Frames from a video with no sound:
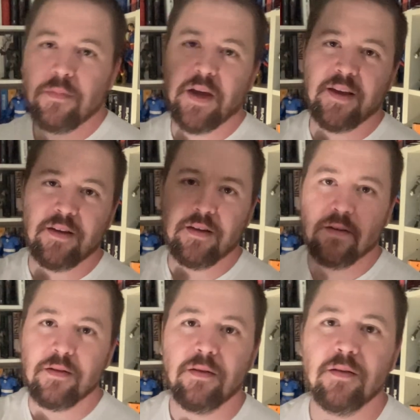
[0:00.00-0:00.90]
Hey,
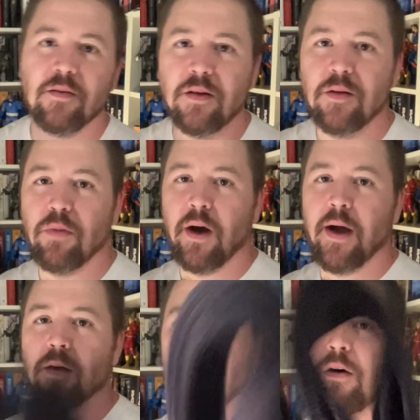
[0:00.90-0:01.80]

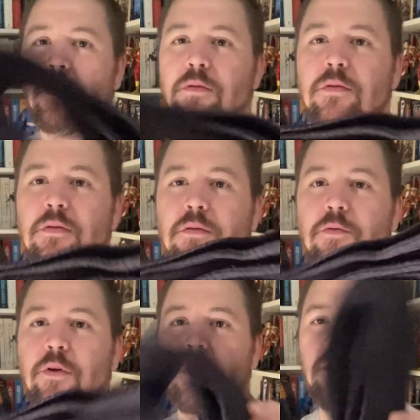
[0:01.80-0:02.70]
Black Belt
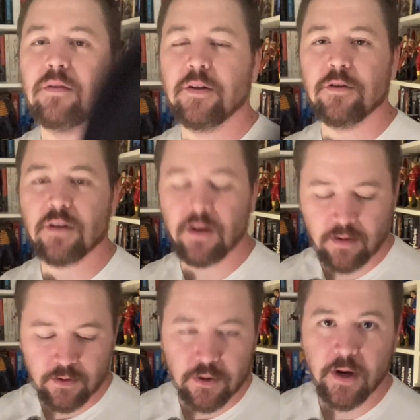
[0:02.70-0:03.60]
reads. I just got
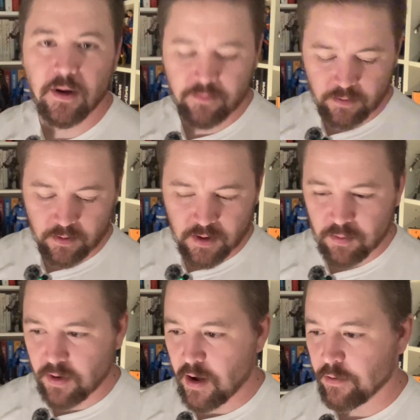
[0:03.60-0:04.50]
done training for a
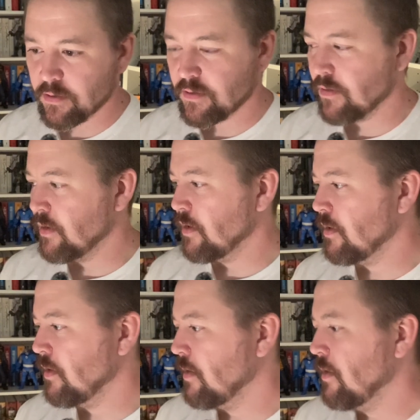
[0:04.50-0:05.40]
couple hours.
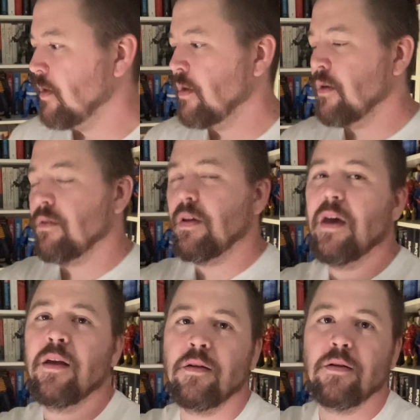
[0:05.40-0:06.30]

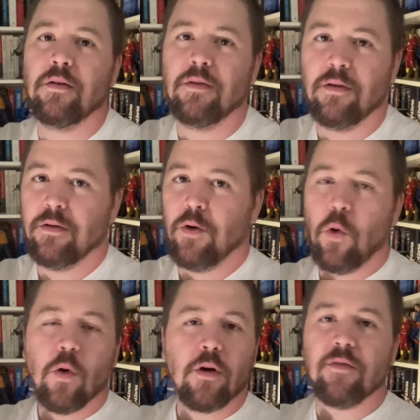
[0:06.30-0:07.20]
10
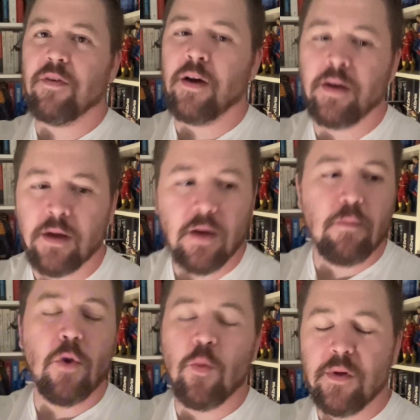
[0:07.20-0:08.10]
horrifying
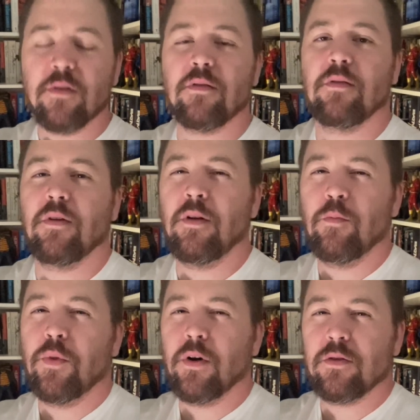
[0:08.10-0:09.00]
moments
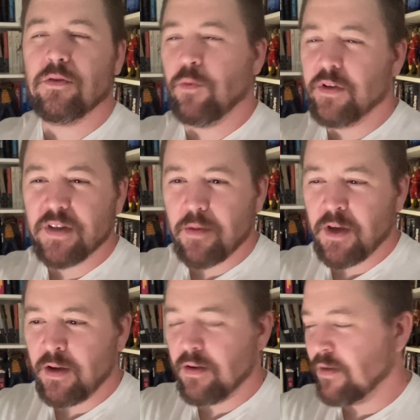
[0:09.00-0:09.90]
in books. What does that
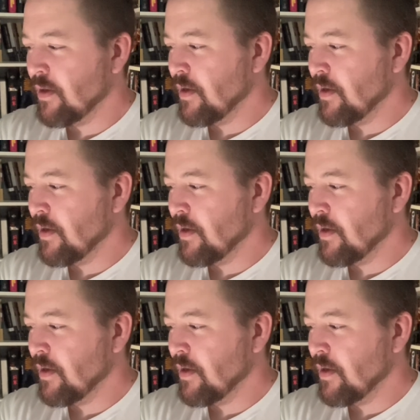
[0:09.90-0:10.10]
mean?